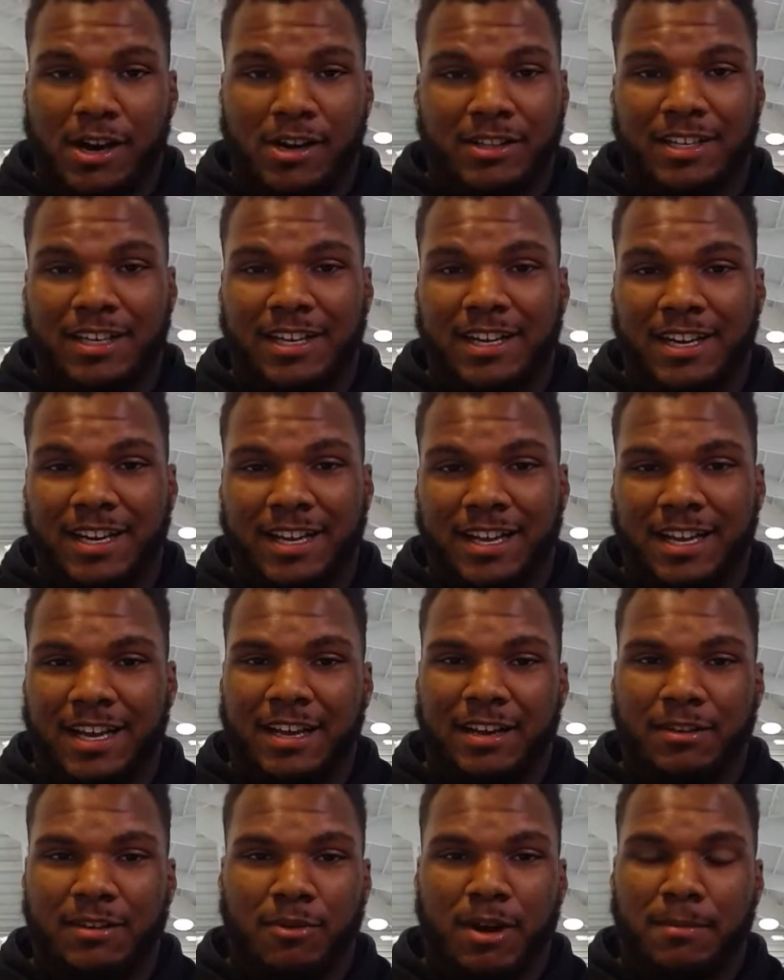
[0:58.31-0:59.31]
out there
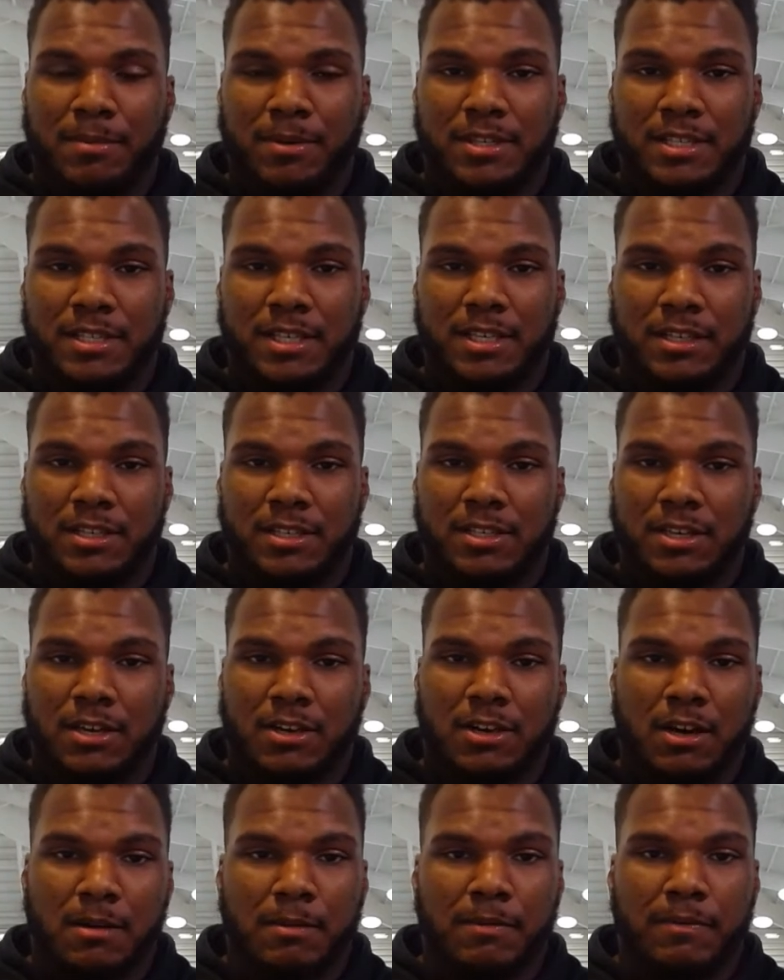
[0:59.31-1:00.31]
and represent the
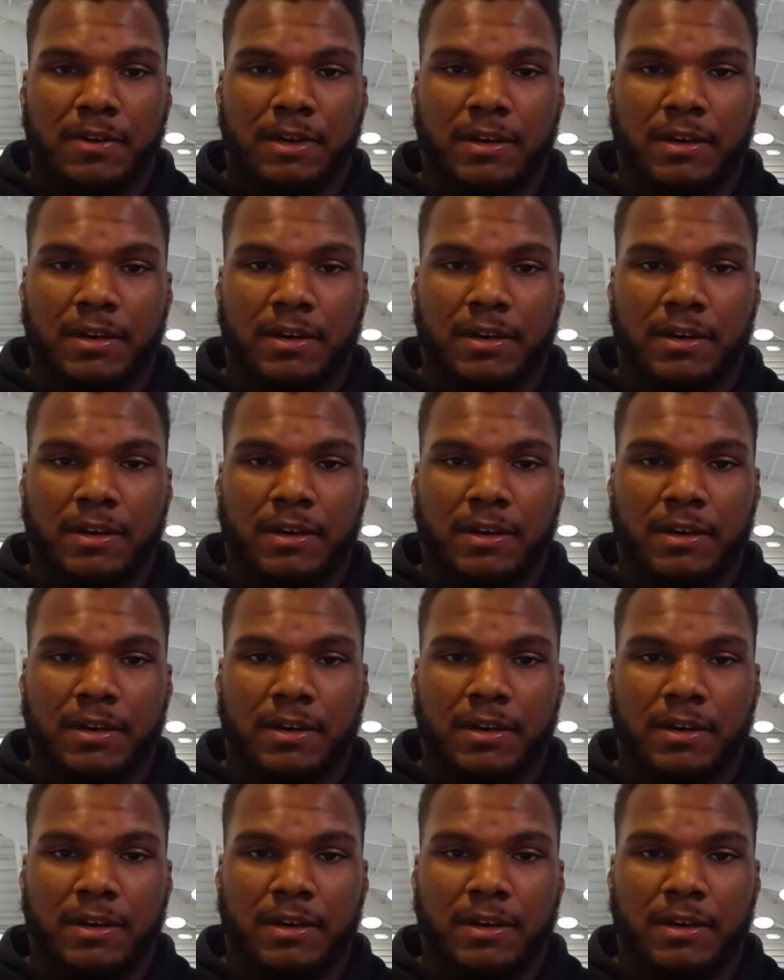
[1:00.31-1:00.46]
Sarcoma